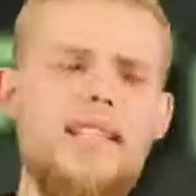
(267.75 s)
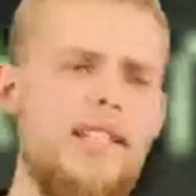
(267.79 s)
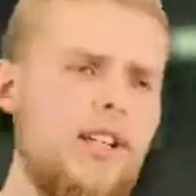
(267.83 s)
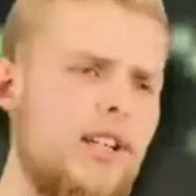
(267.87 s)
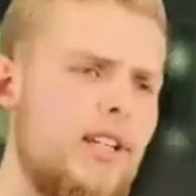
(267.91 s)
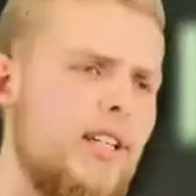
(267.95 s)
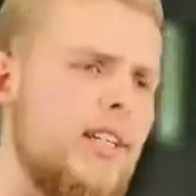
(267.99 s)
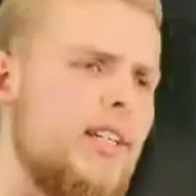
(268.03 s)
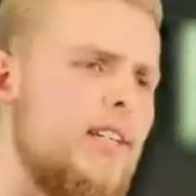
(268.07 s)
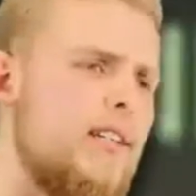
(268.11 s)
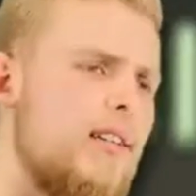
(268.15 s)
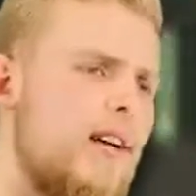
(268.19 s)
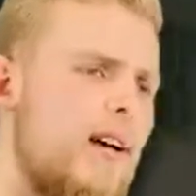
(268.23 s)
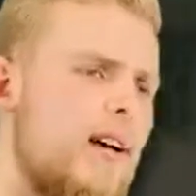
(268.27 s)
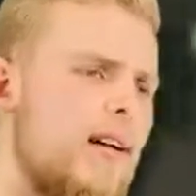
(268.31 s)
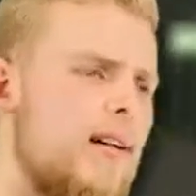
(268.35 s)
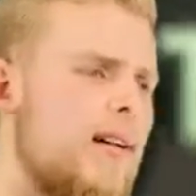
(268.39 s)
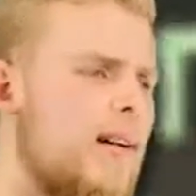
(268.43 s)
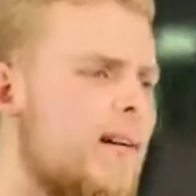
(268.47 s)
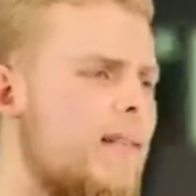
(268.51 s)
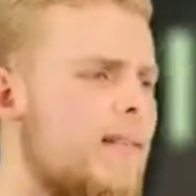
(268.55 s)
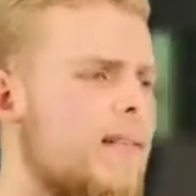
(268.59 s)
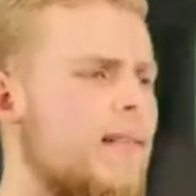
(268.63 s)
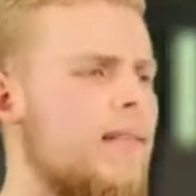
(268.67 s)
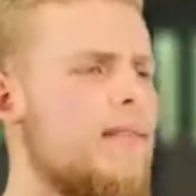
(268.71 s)
No, you're not.
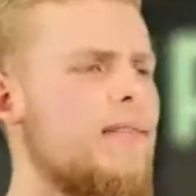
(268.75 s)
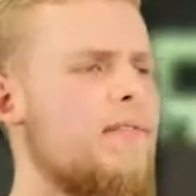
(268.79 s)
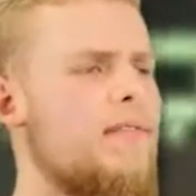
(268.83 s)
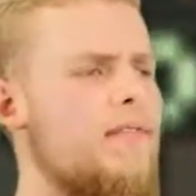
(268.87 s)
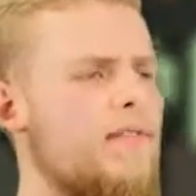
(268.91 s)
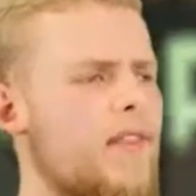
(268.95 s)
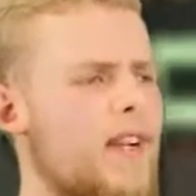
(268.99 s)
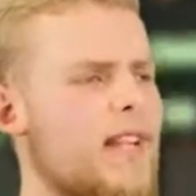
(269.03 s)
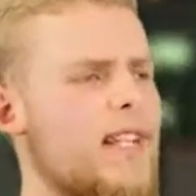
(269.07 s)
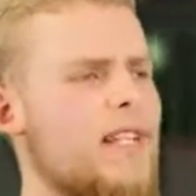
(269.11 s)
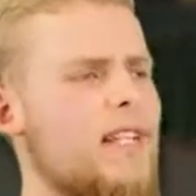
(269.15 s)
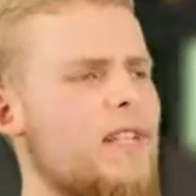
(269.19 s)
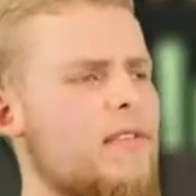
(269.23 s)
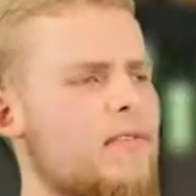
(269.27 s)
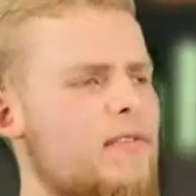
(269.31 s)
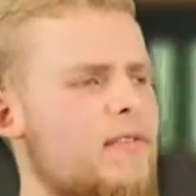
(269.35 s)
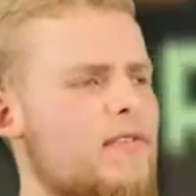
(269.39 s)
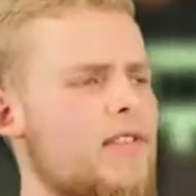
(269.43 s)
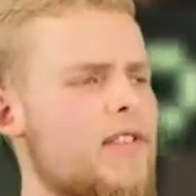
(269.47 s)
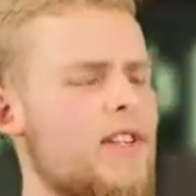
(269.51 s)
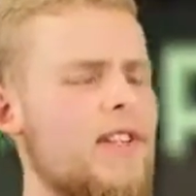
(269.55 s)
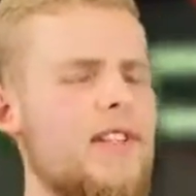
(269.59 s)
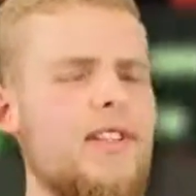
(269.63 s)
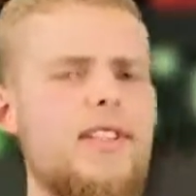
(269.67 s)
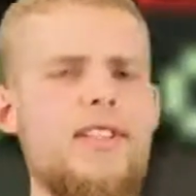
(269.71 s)
I'm gonna fight you
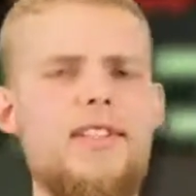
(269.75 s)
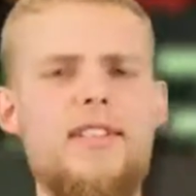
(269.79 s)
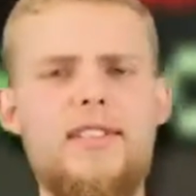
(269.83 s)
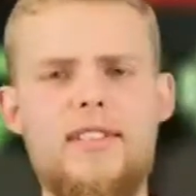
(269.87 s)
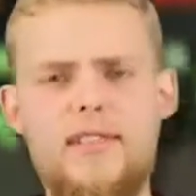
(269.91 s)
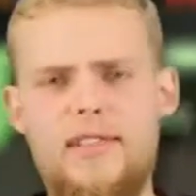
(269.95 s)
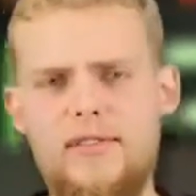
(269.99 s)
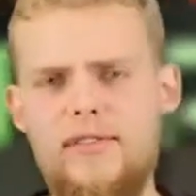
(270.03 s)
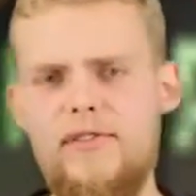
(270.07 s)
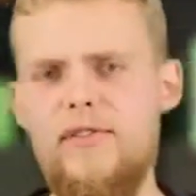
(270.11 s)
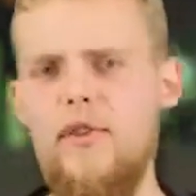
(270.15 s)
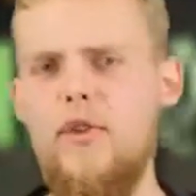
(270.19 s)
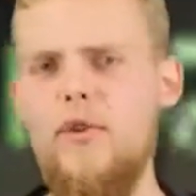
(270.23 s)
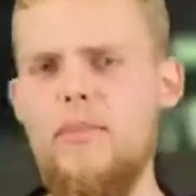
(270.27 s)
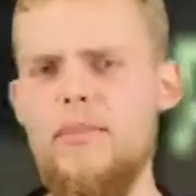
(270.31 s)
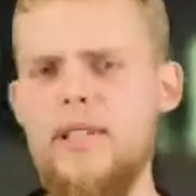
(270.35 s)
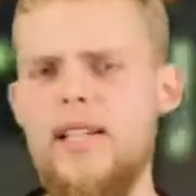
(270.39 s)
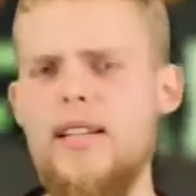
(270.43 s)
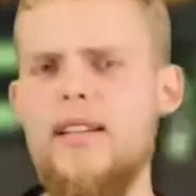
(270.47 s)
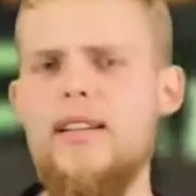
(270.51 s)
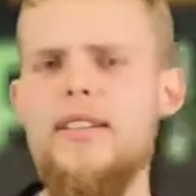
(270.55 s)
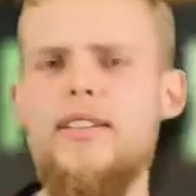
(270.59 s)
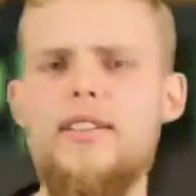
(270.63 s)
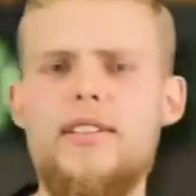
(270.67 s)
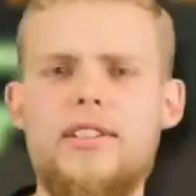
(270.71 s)
first"
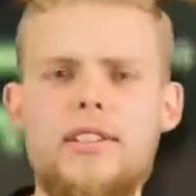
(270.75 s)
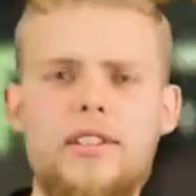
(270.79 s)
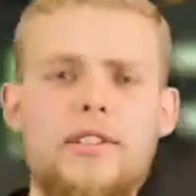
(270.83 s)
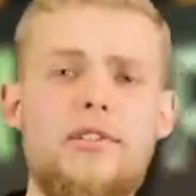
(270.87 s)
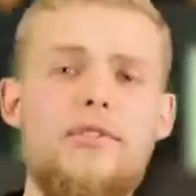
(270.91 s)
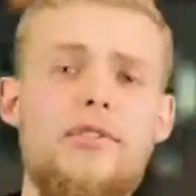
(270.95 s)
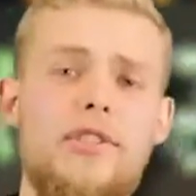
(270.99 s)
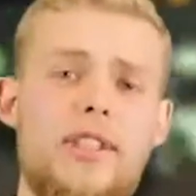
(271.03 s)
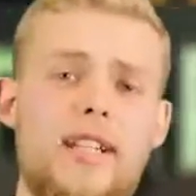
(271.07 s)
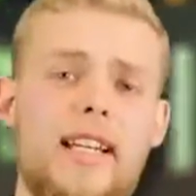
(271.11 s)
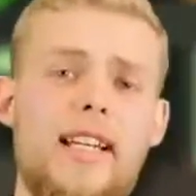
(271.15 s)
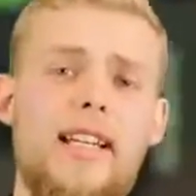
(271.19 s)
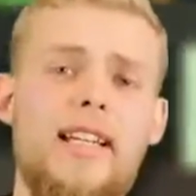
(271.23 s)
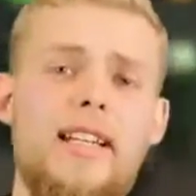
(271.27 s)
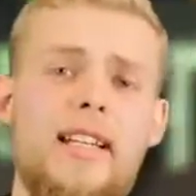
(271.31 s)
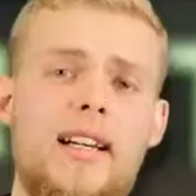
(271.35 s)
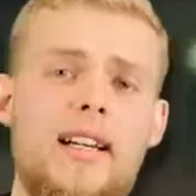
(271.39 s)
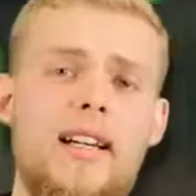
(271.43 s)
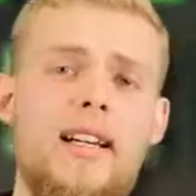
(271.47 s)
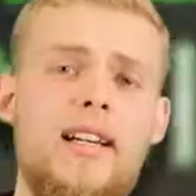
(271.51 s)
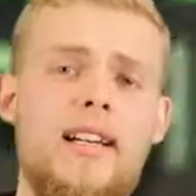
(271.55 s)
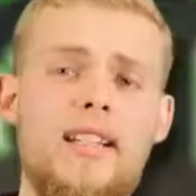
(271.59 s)
formula that usually